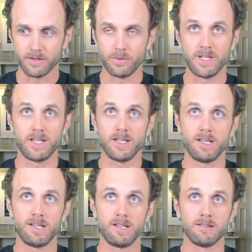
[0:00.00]

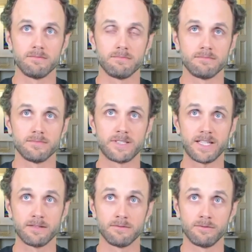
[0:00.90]
We
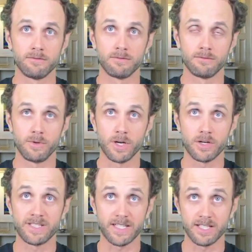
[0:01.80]
go
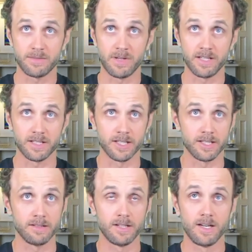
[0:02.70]
to set the
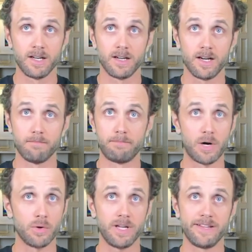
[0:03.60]
spinnaker. A
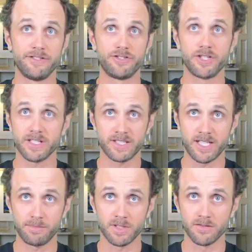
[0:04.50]
boat had just
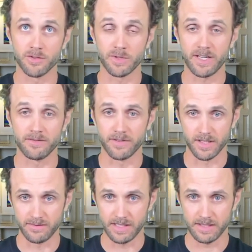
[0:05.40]
tipped over right in
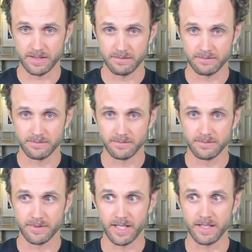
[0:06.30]
front of us.
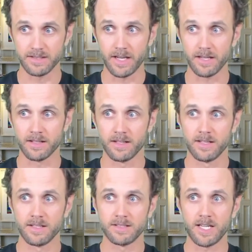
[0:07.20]
Right? It's like,
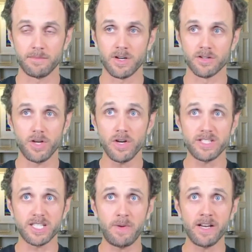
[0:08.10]
Tim goes,
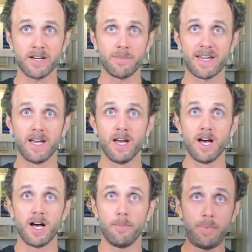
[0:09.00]
"Hoist the spinnaker." I'm like,
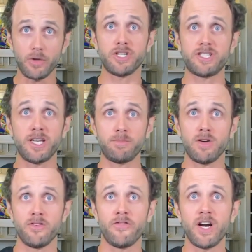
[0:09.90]
"A boat just tipped
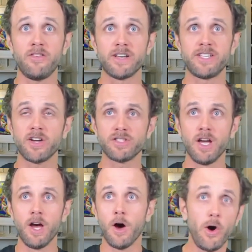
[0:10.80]
over in front of us." He goes,
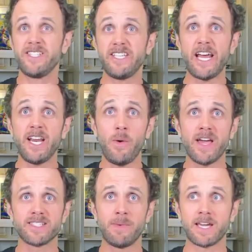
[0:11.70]
"Hoist it
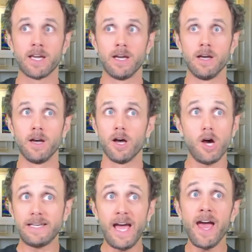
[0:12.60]
anyways." I'm like,
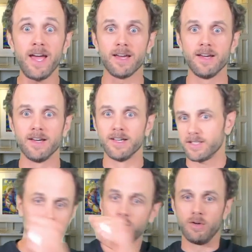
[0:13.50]
"Okay."
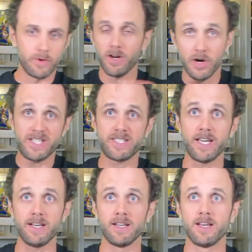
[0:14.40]
So we hoist
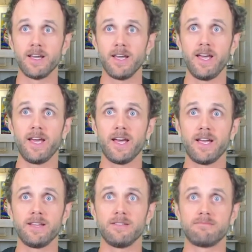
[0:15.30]
it,
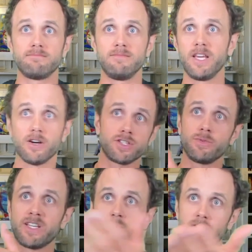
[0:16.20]
and he goes
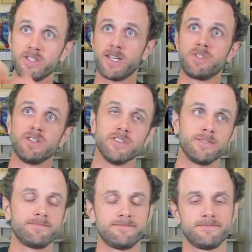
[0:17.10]
around the boat and tips over.